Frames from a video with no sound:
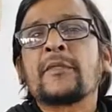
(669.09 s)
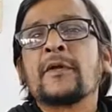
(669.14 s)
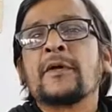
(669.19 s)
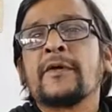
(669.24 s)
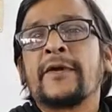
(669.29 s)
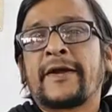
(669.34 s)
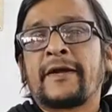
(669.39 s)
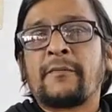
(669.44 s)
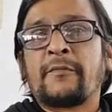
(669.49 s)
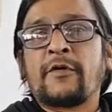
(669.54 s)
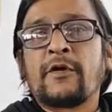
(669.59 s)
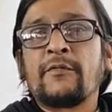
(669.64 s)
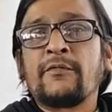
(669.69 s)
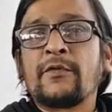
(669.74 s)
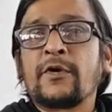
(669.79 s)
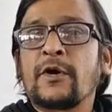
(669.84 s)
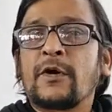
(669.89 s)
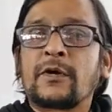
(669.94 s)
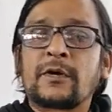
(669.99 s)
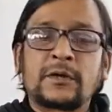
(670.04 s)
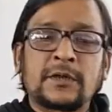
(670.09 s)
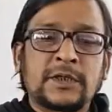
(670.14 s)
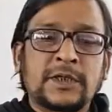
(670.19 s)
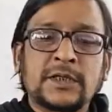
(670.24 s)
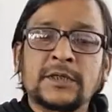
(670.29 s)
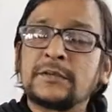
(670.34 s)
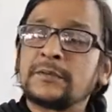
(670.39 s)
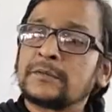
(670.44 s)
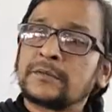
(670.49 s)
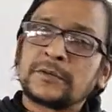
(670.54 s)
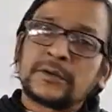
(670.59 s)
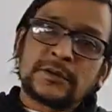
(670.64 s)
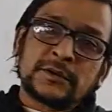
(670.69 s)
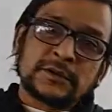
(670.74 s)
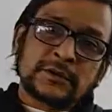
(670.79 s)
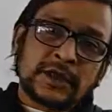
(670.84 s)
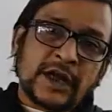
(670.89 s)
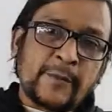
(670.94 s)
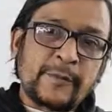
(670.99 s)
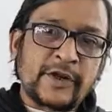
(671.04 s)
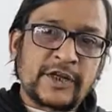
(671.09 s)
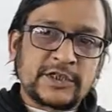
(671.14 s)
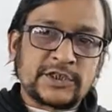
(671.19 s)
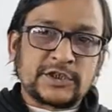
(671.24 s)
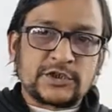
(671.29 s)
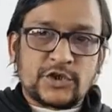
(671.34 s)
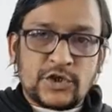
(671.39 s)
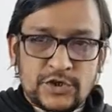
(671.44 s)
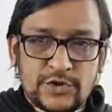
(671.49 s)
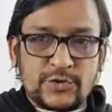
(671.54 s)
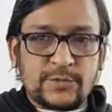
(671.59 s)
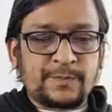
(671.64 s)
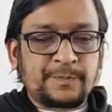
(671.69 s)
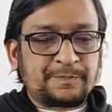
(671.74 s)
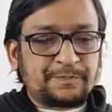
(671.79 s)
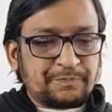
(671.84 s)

written form or in the communications also.